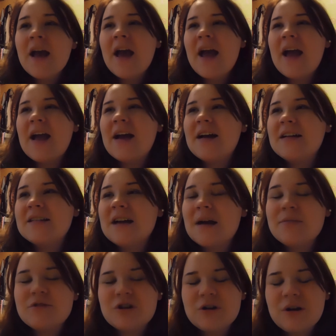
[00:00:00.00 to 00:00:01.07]
and I'm
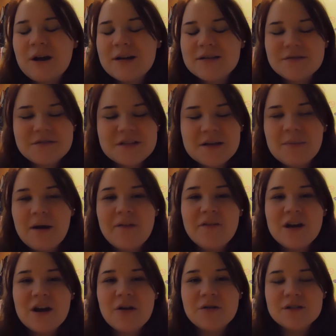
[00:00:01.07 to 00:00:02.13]
sure you guys have seen my
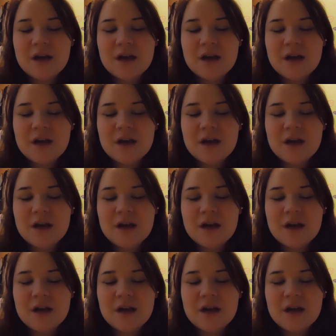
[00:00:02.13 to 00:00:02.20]
videos.